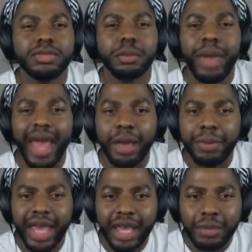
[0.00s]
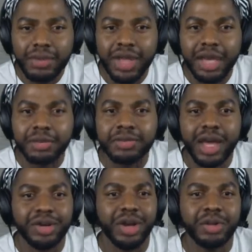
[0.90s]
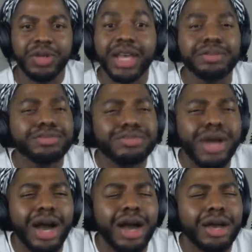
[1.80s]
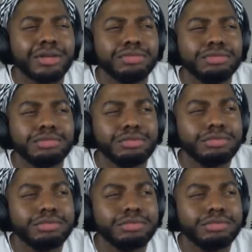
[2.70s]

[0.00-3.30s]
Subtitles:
bad babe. I don't know. I'm